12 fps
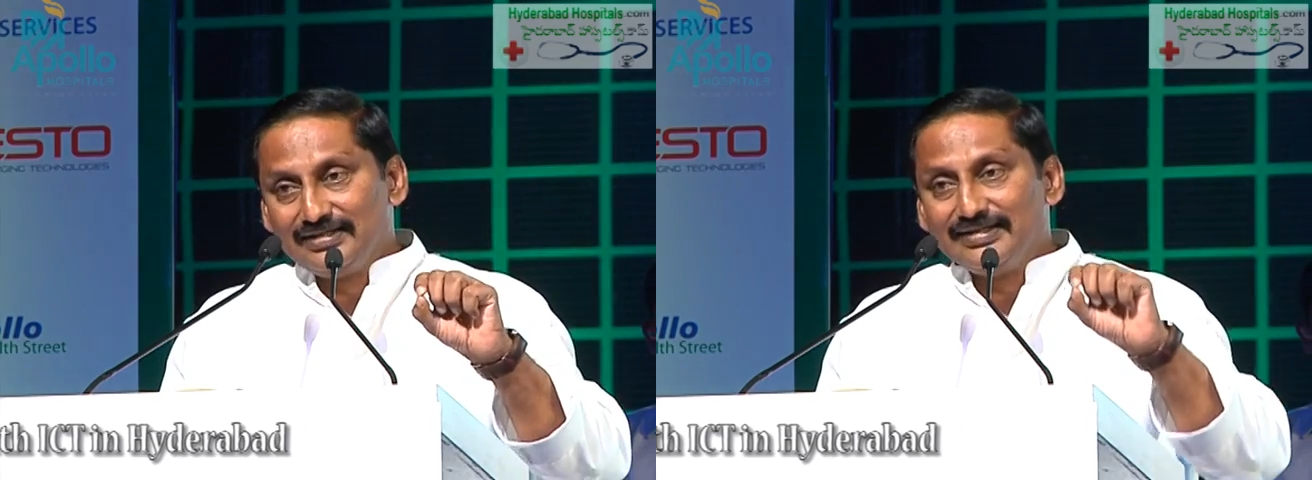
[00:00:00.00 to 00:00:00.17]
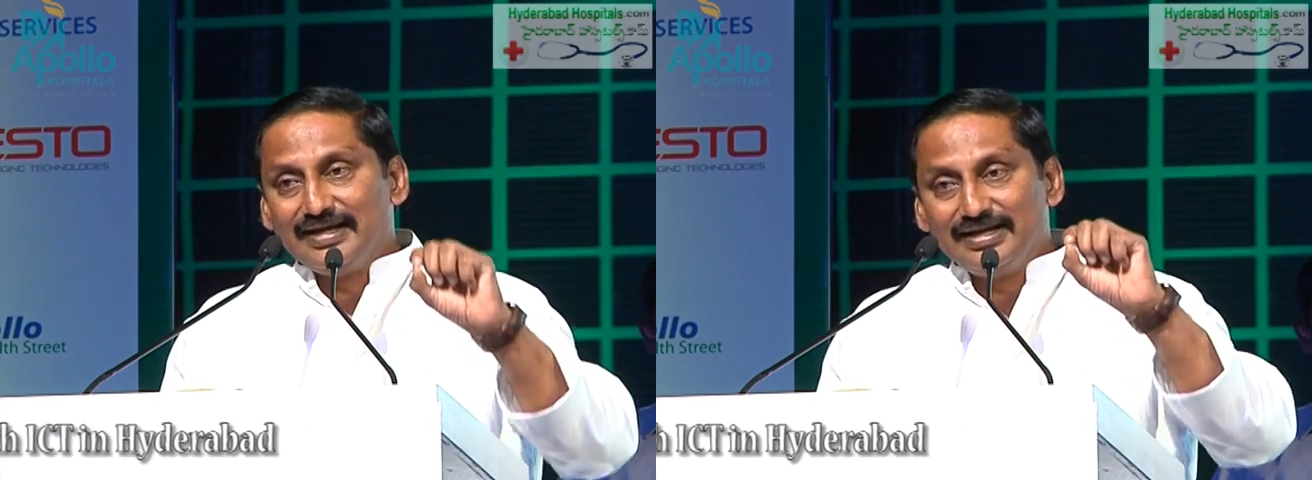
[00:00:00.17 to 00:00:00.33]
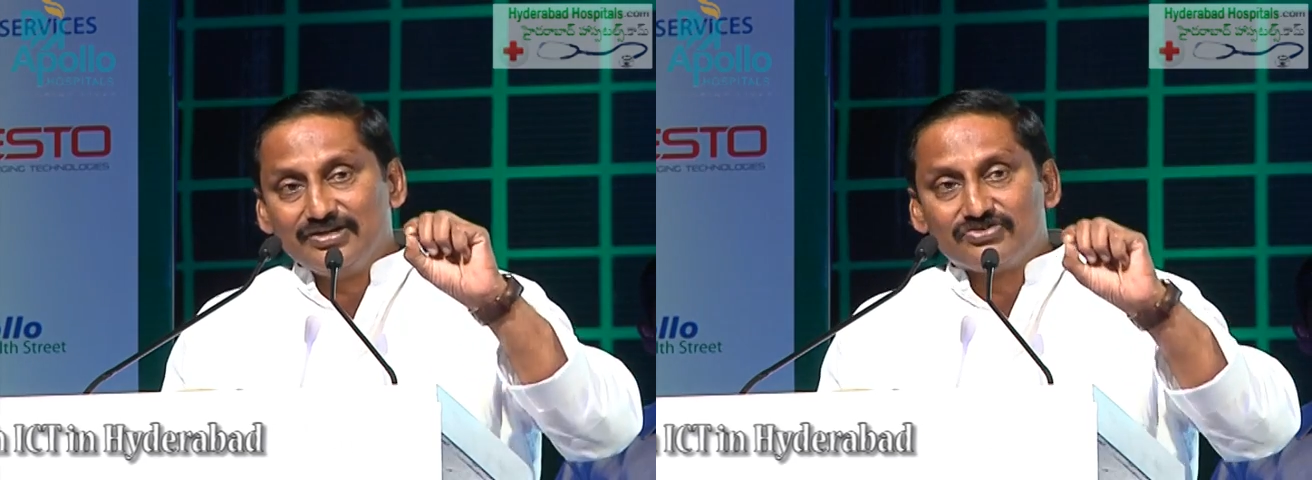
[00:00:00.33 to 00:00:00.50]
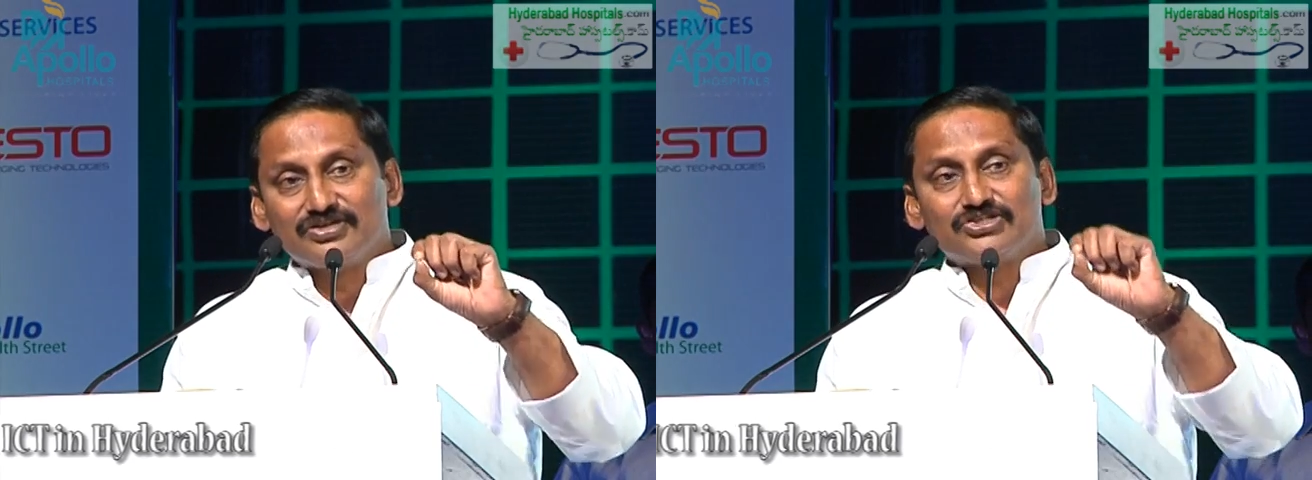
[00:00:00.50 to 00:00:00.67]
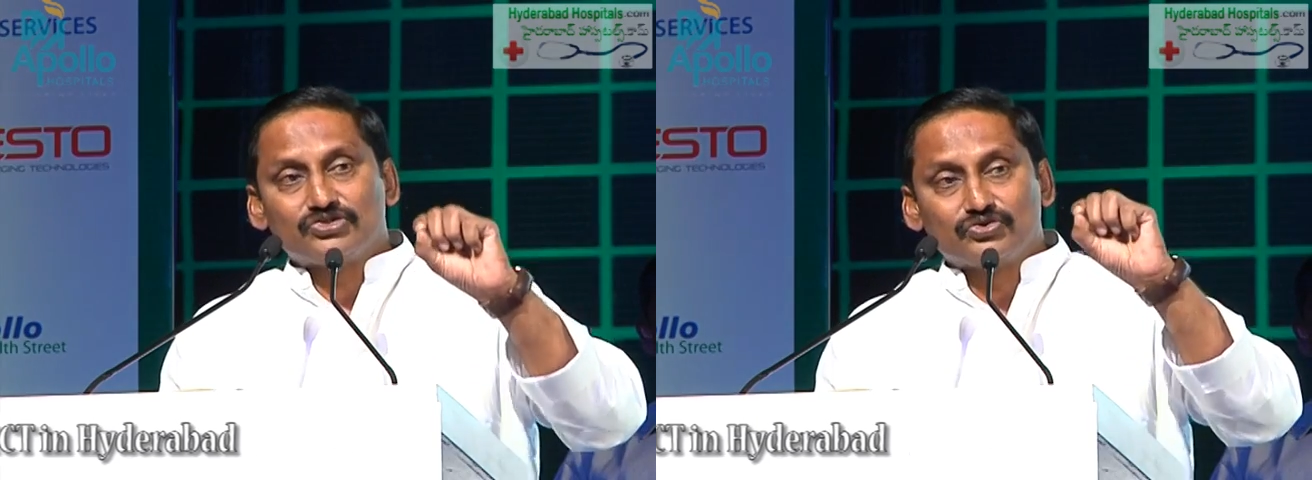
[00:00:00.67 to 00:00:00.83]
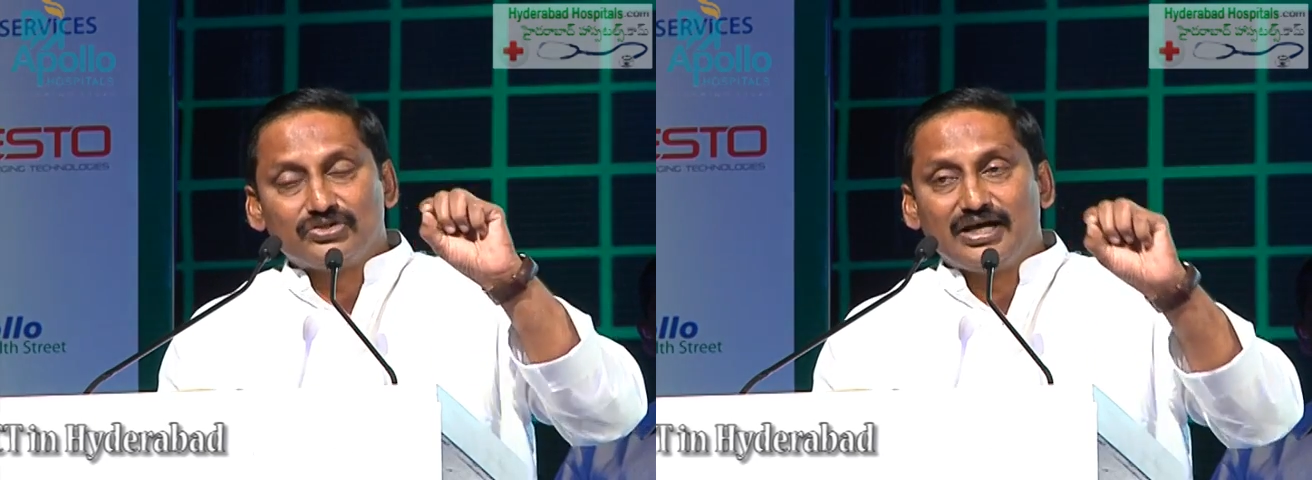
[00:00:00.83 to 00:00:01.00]
The interest
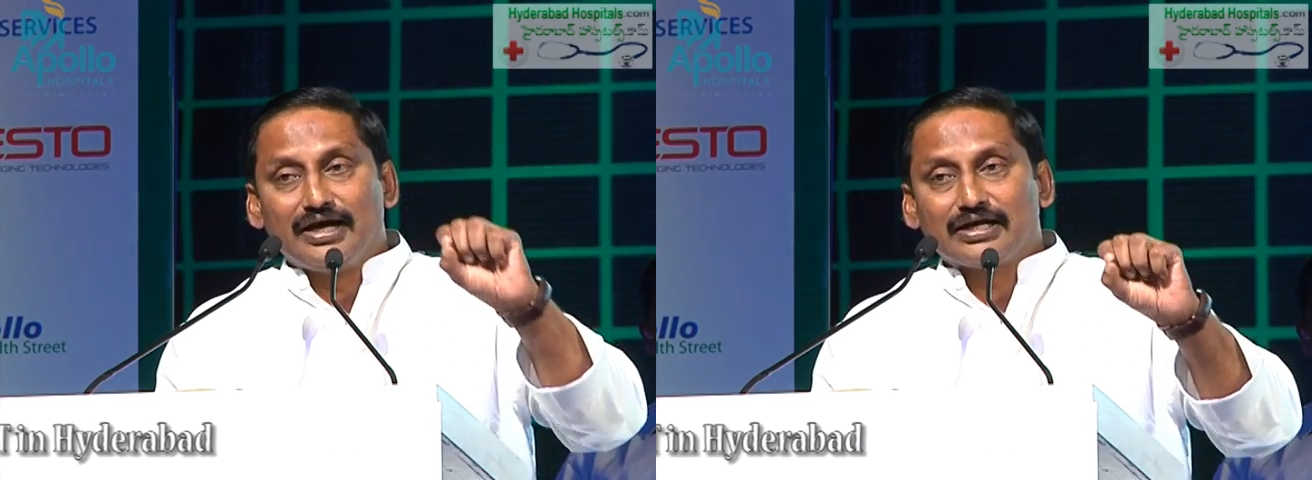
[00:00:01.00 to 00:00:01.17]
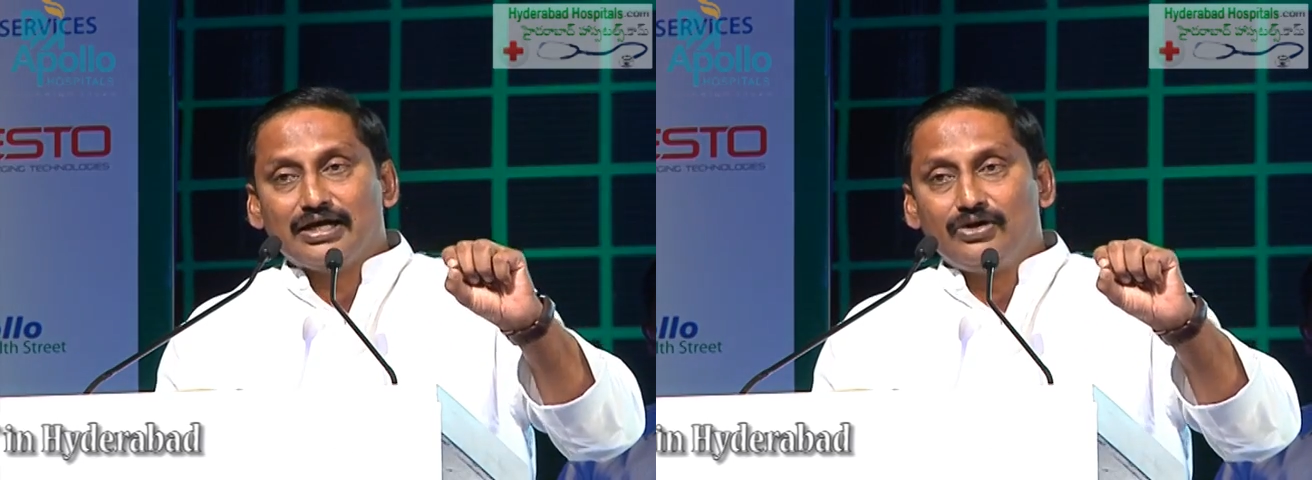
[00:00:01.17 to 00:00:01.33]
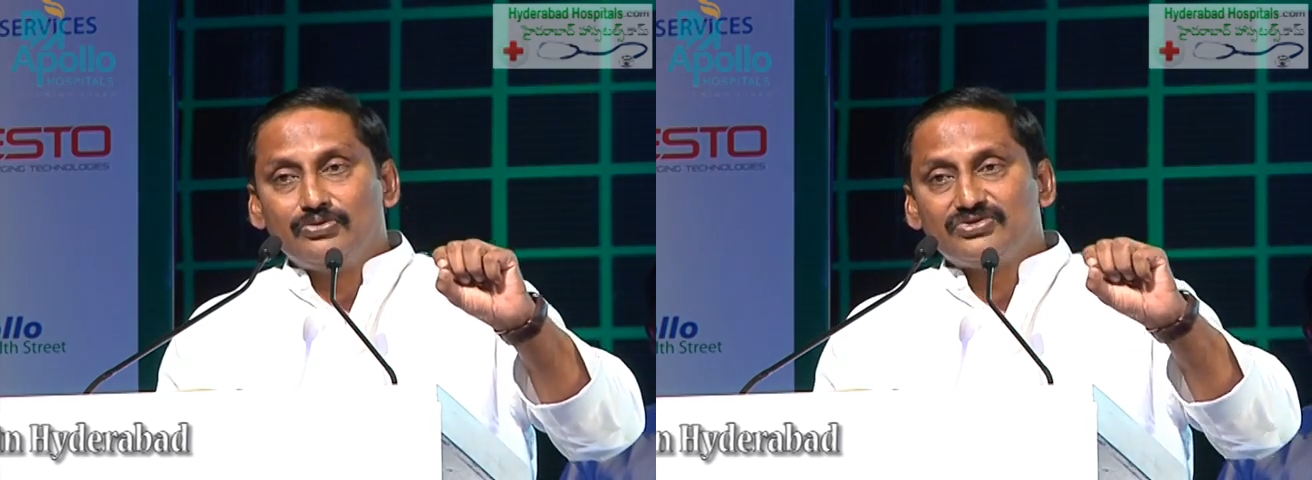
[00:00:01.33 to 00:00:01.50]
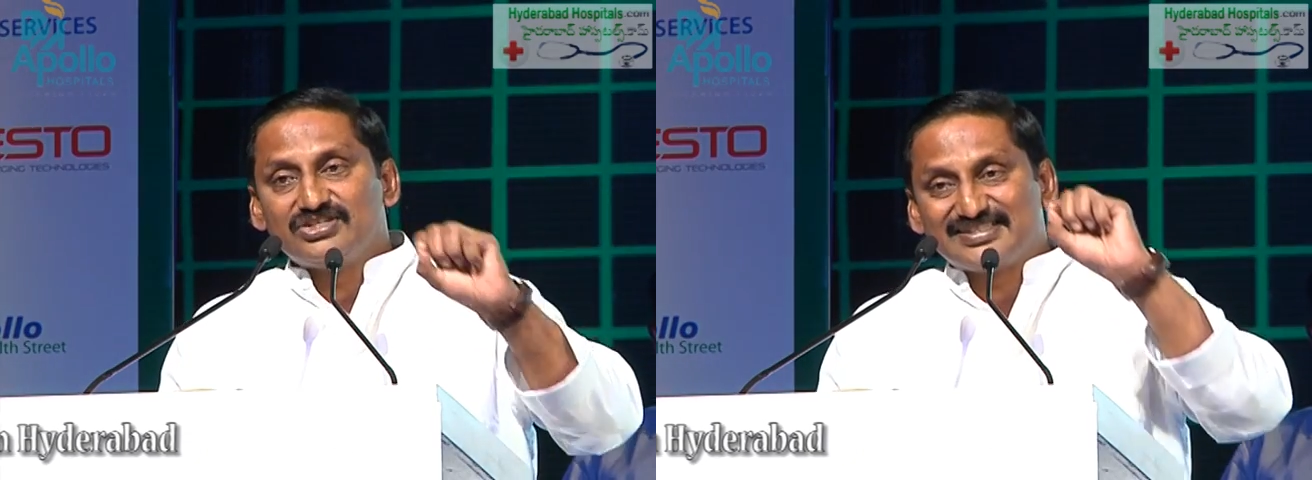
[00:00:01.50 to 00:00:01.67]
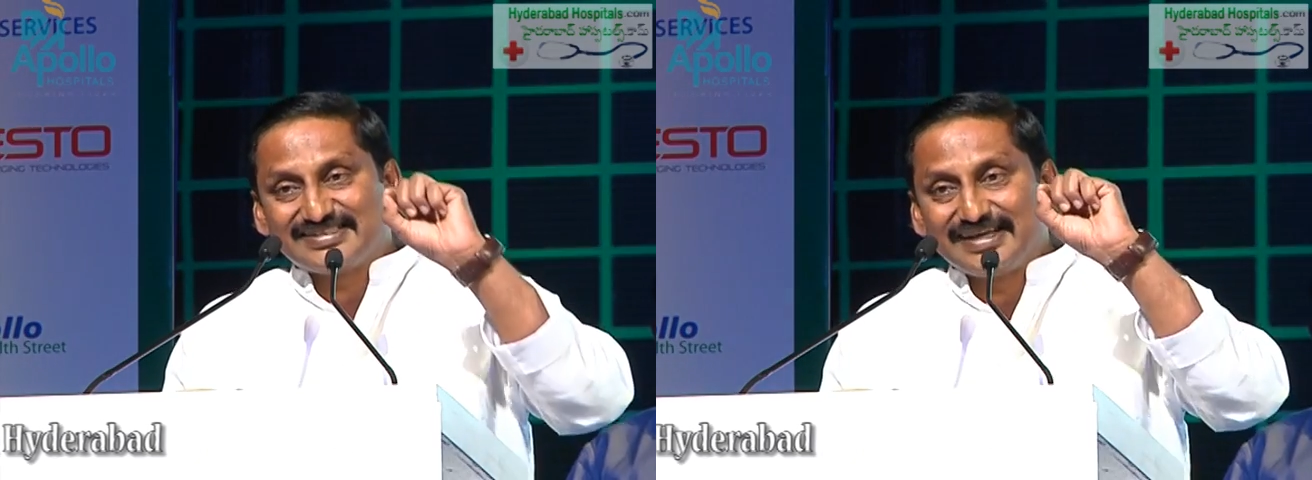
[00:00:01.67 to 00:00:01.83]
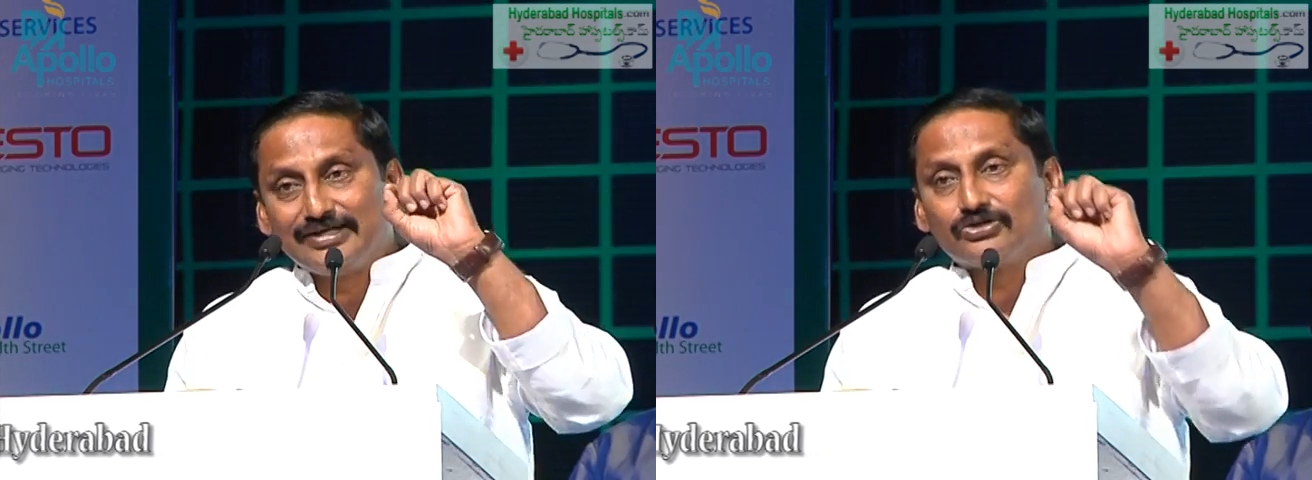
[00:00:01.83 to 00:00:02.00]
to the accounts
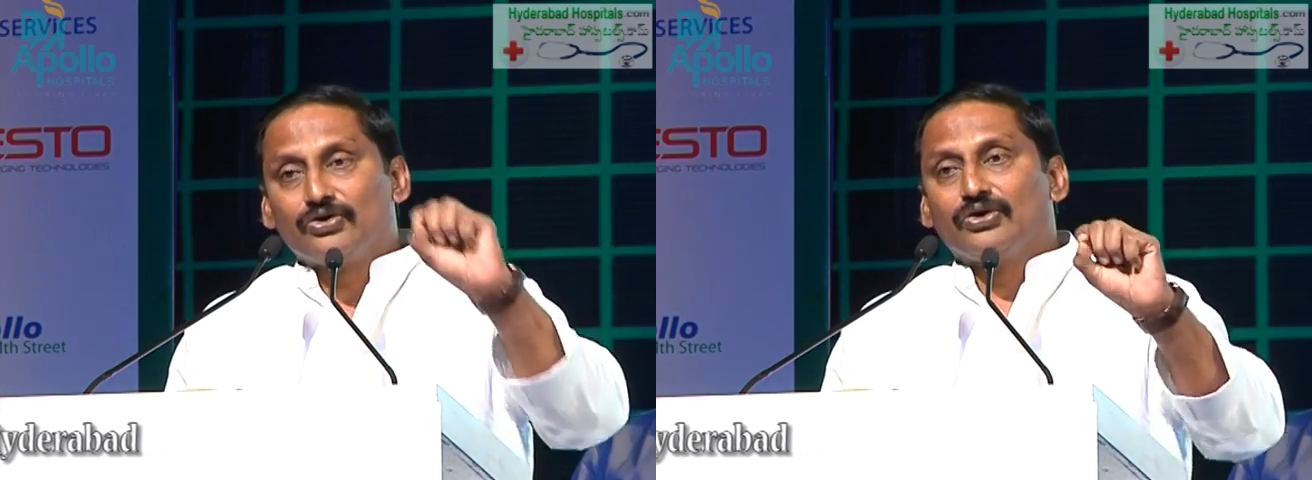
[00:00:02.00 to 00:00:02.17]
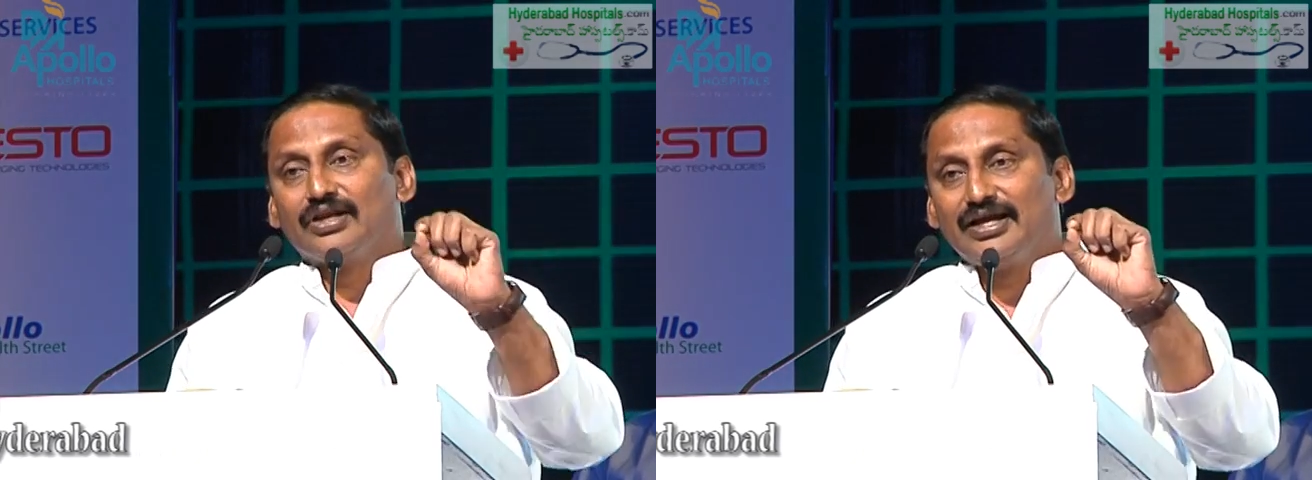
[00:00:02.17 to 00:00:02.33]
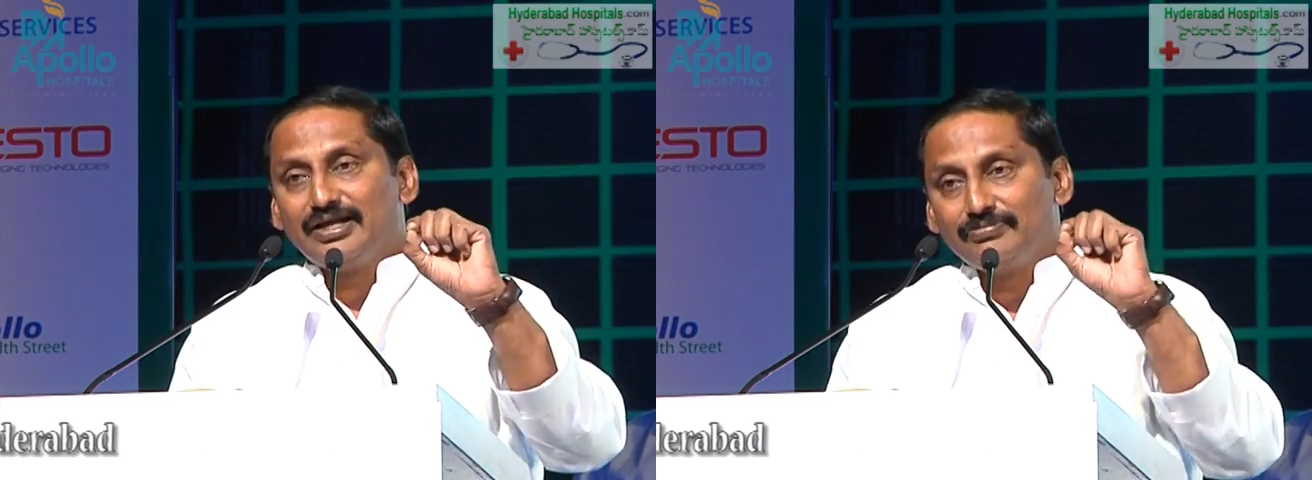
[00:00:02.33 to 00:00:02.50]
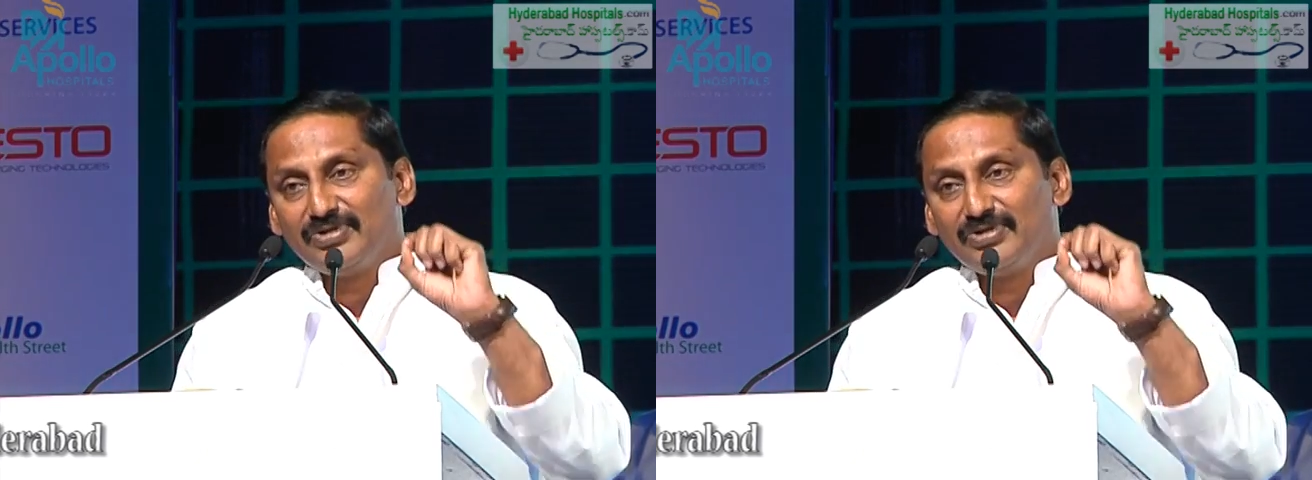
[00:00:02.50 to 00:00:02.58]
is sent online